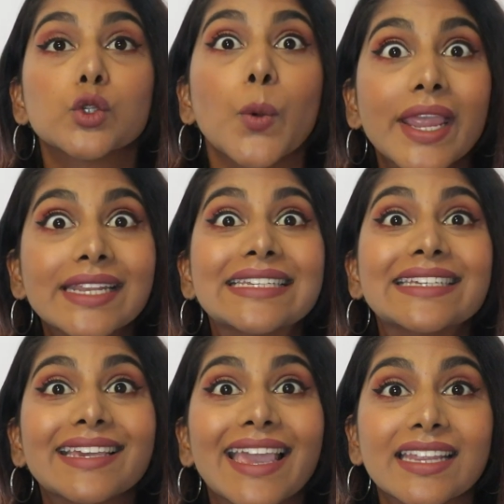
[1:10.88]

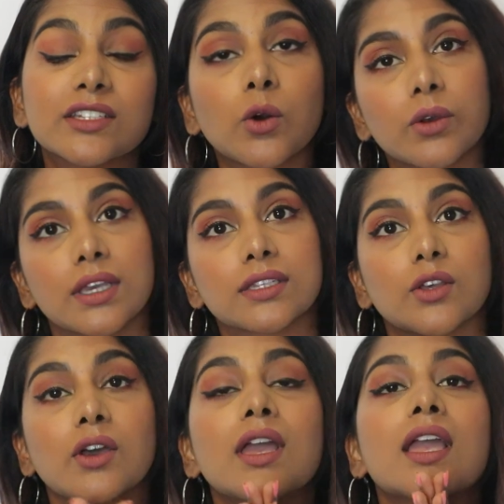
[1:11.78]
28 whole years.
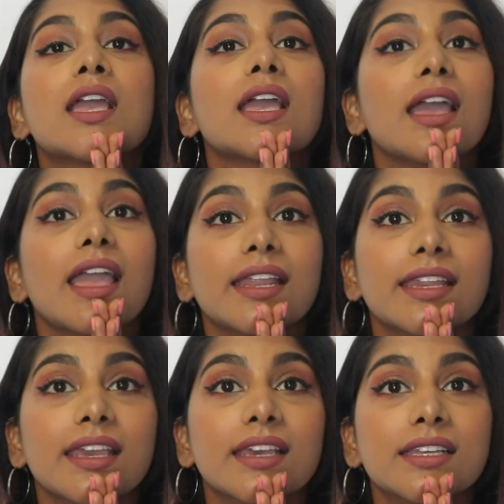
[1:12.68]
So
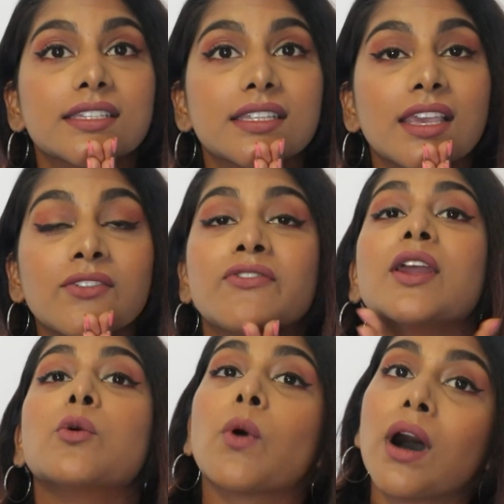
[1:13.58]
it is a
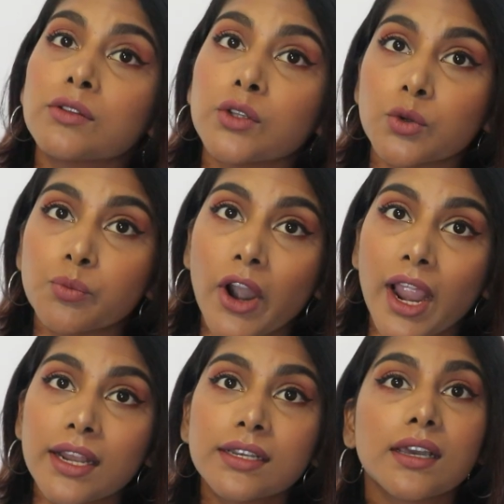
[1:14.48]
very well-known
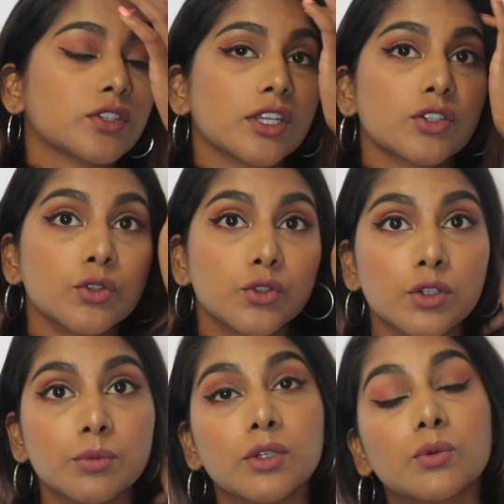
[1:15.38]
brand. If you search
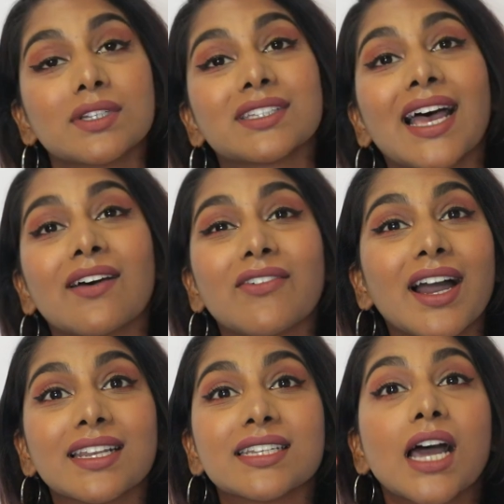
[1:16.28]
YouTube, you will
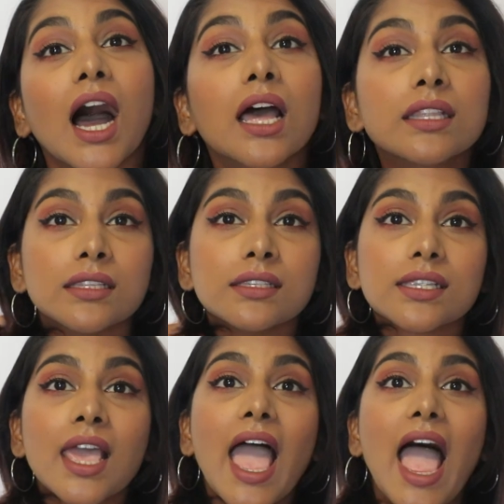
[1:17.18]
find
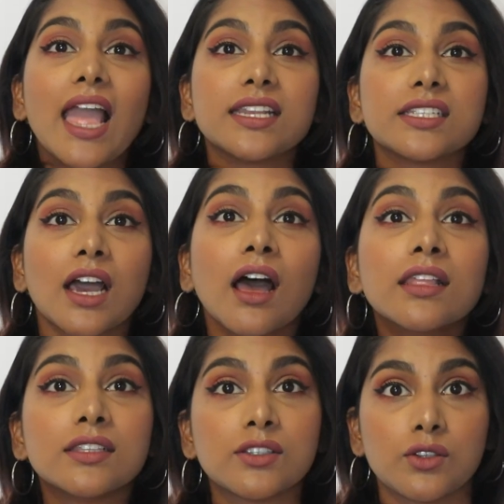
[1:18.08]
tons and
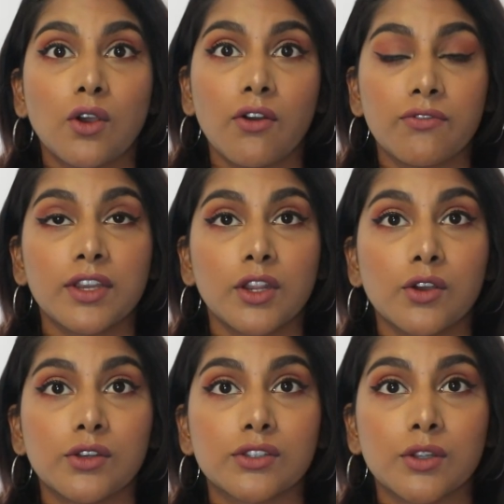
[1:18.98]
tons of
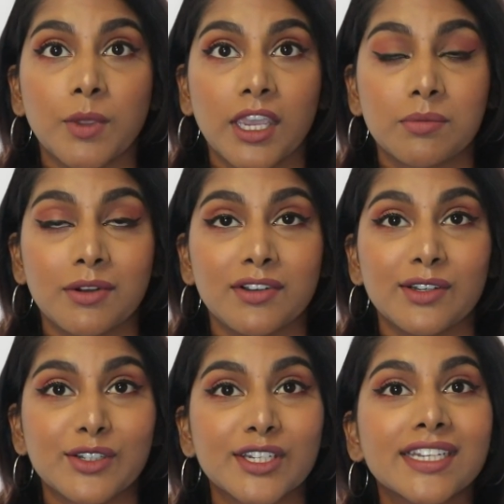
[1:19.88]
videos of Makeup
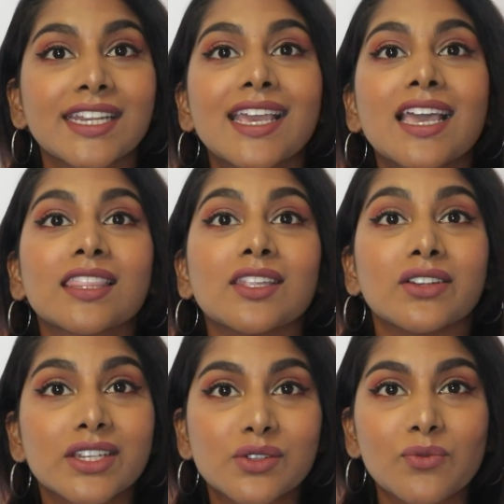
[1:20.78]
Revolution. The
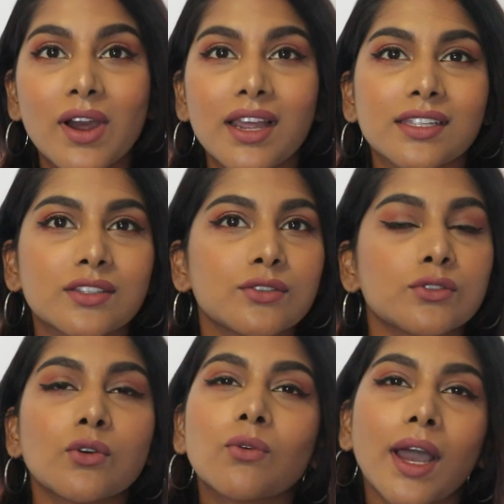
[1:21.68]
reason why it's
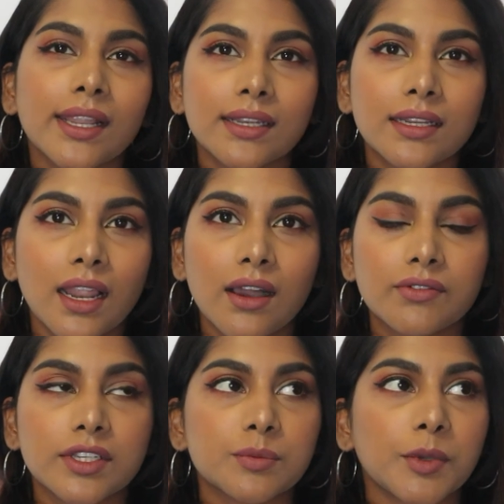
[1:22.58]
so widely
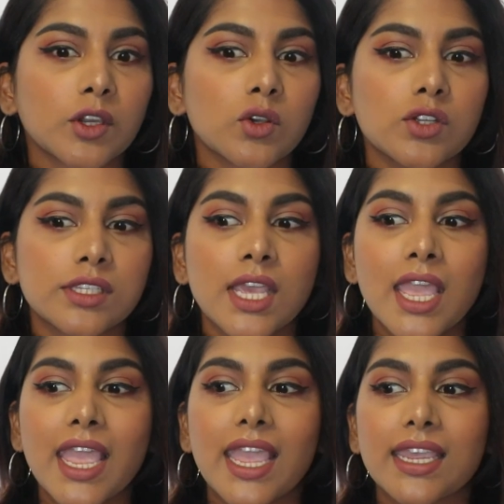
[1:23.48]
loved is because
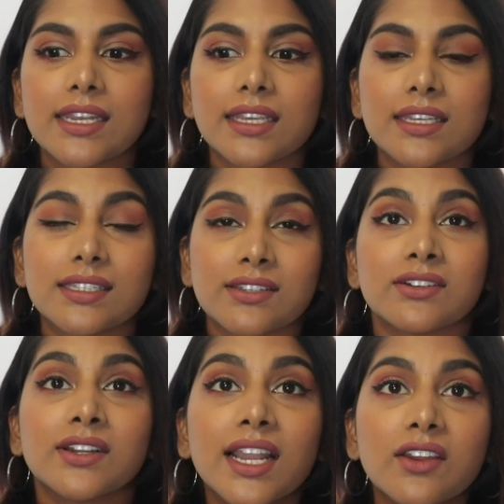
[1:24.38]
it is
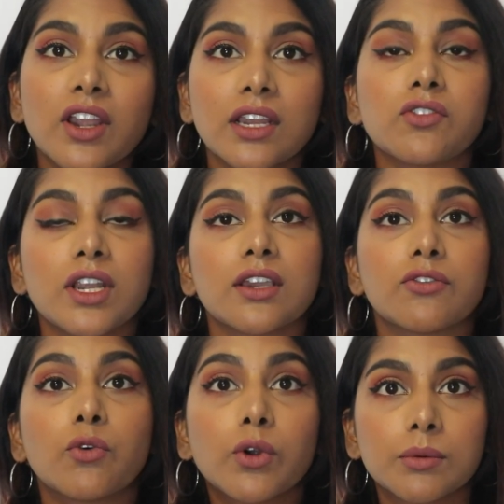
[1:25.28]
really, really, really
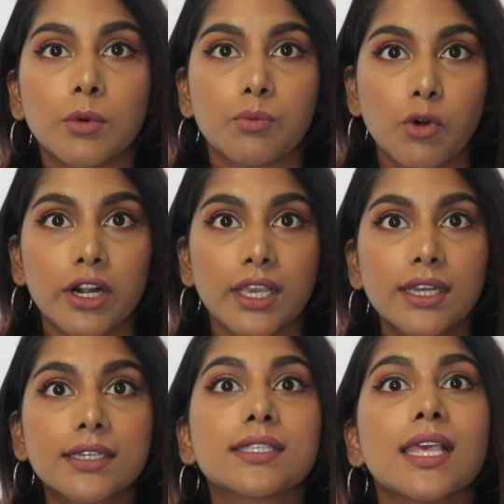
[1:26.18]
affordable
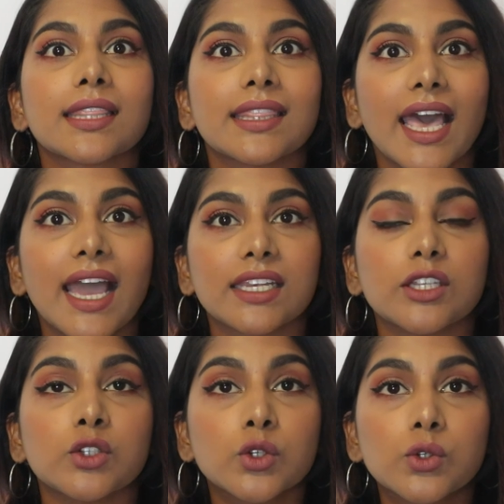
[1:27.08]
products
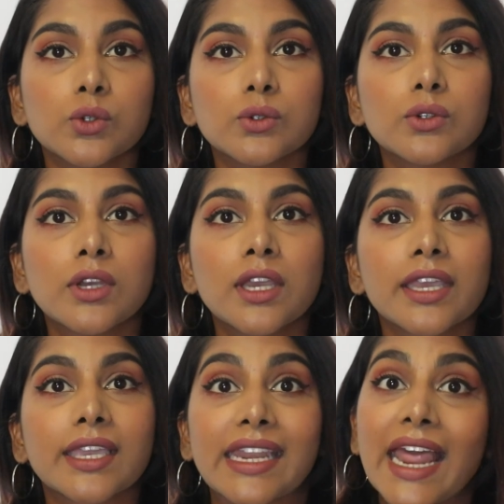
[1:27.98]
that you
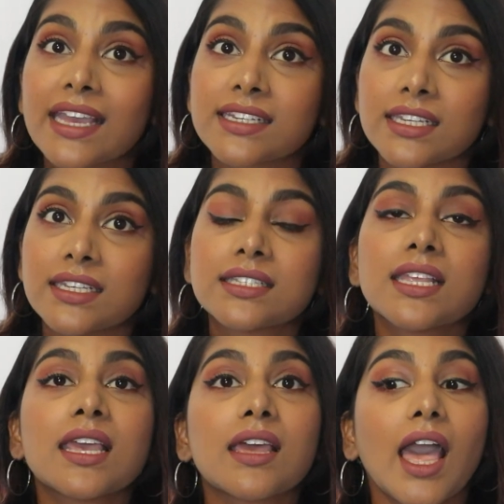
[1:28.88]
can access,
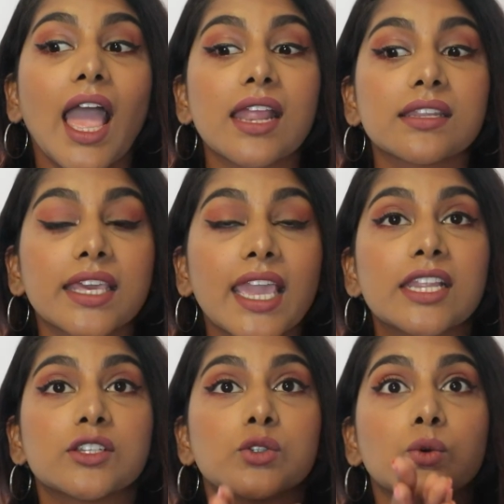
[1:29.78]
and they
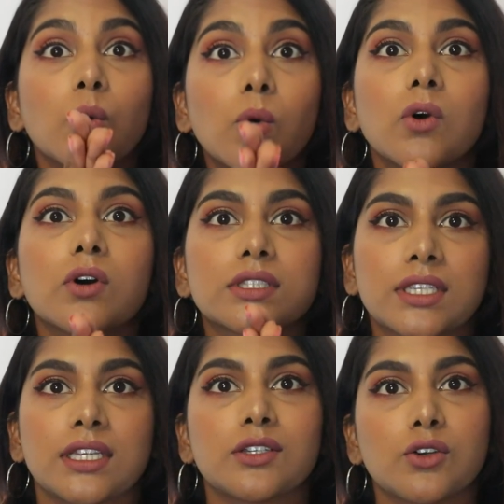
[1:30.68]
cater to all
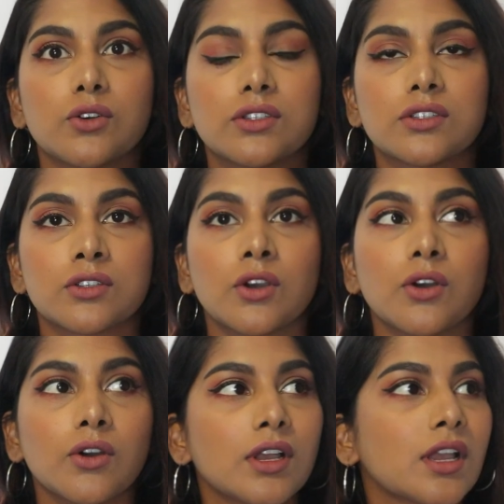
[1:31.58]
skin tones.
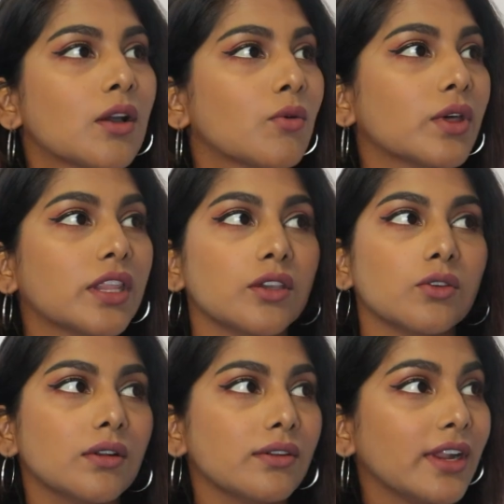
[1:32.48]
So whether
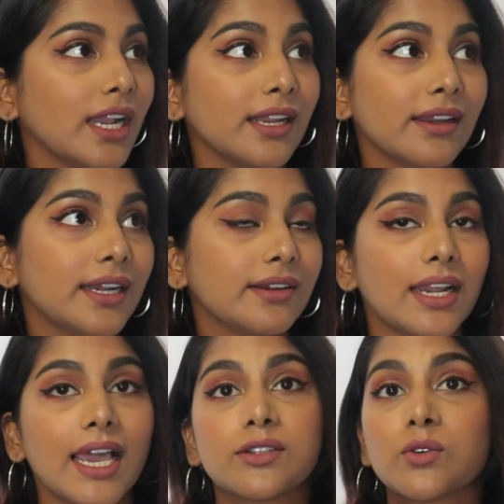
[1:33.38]
you're really, really
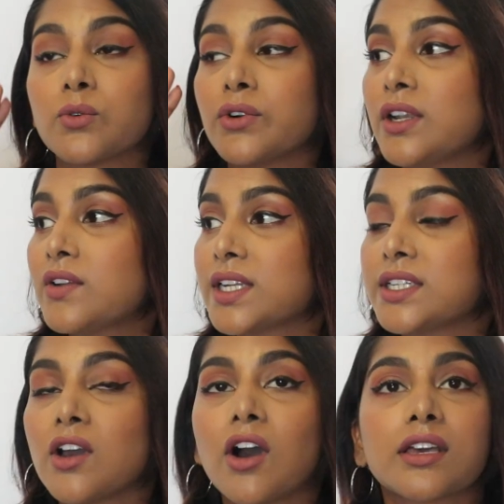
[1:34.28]
light or really,
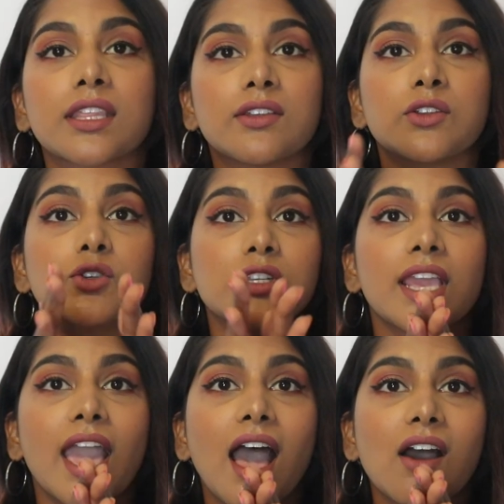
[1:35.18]
really dark, they
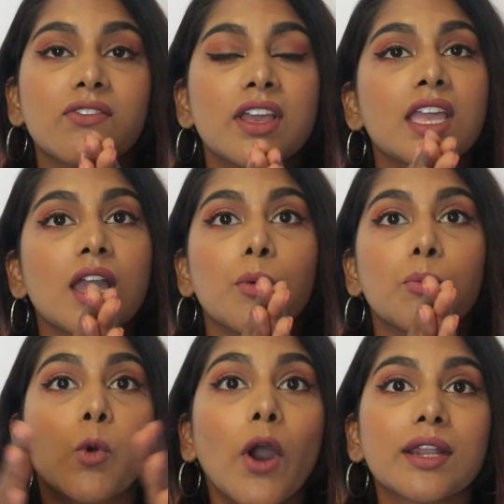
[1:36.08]
usually have
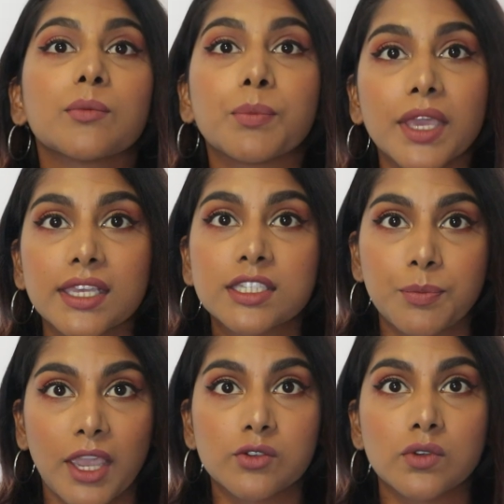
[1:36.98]
quite a big
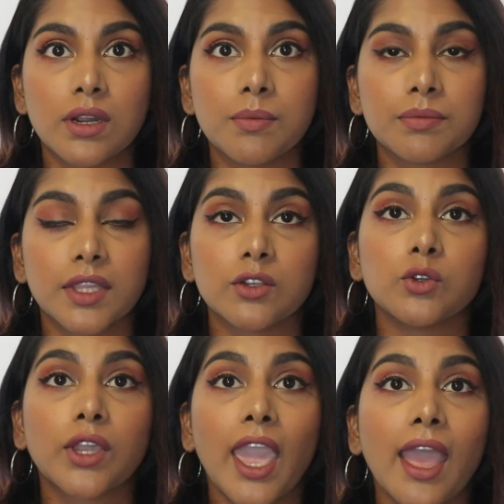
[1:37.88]
spectrum that
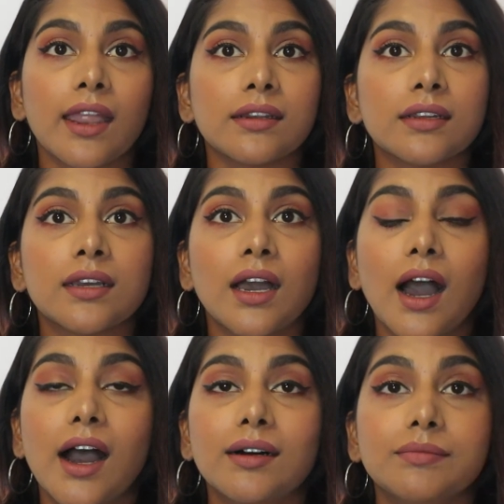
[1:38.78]
you can
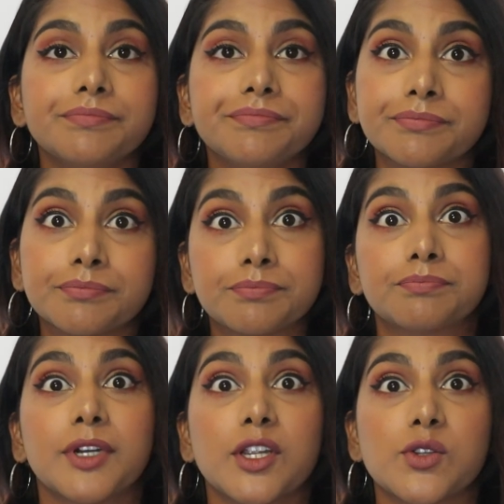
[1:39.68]

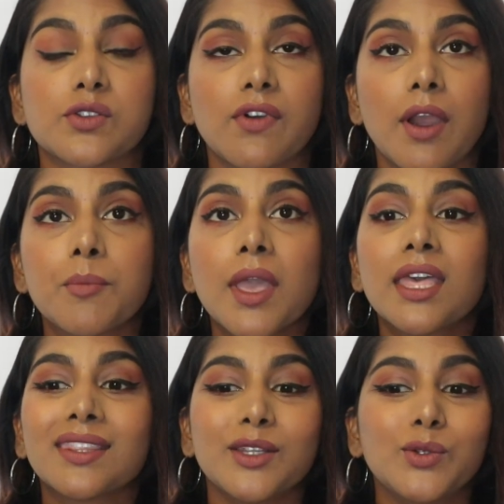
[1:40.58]
purchase from.
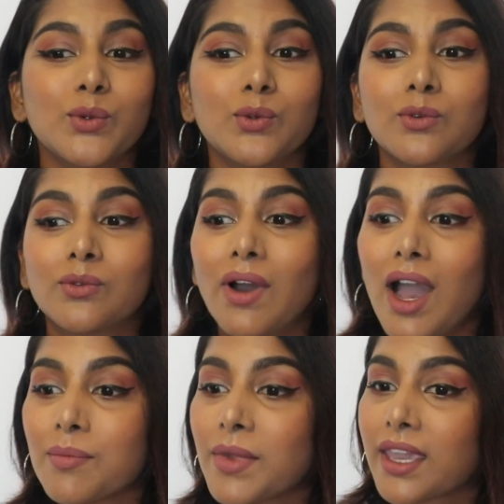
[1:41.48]
They do
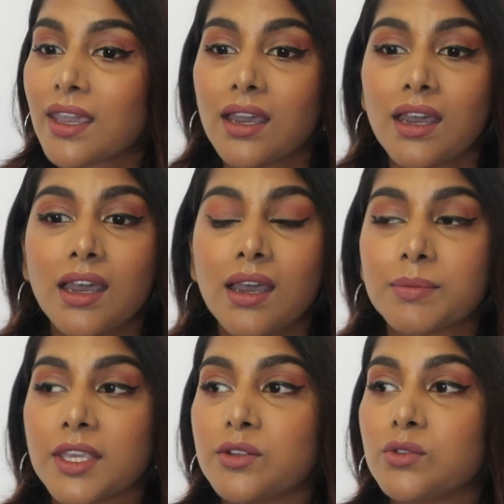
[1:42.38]
eye
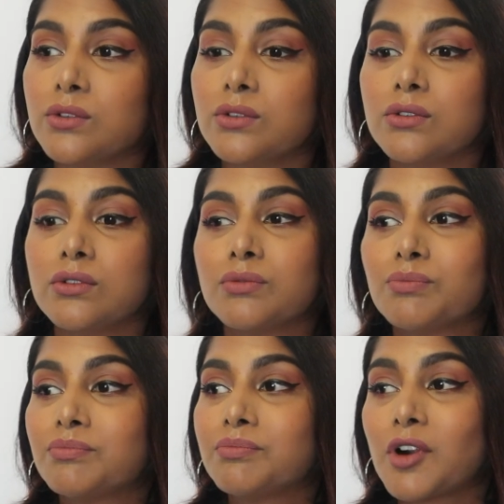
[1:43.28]
makeup, they do
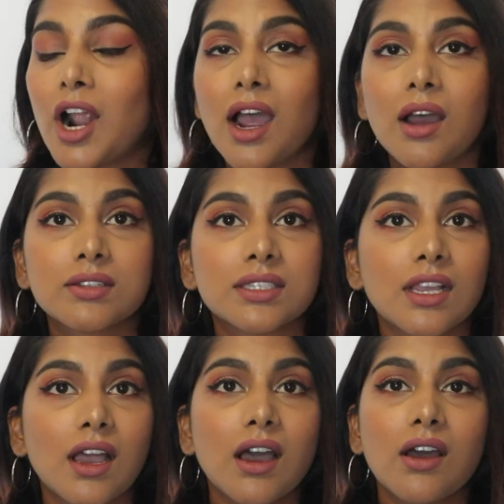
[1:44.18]
brow
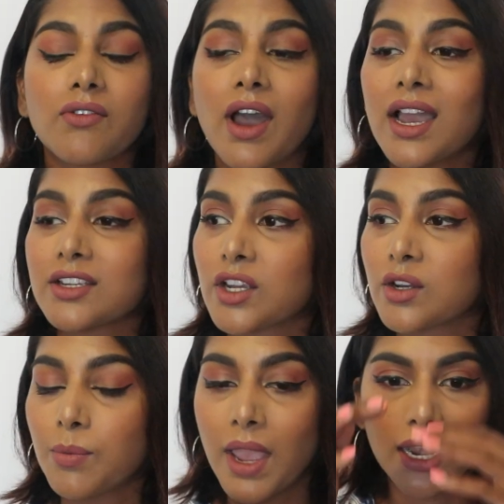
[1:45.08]
stuff,
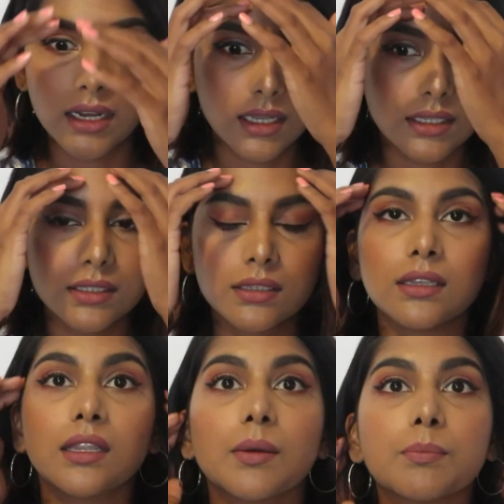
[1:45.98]
eyeshadow palettes,
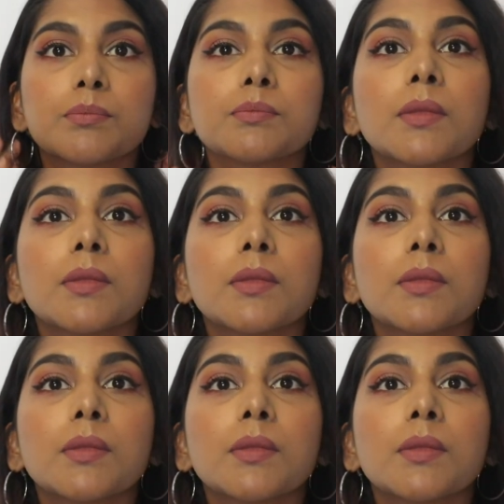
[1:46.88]
lip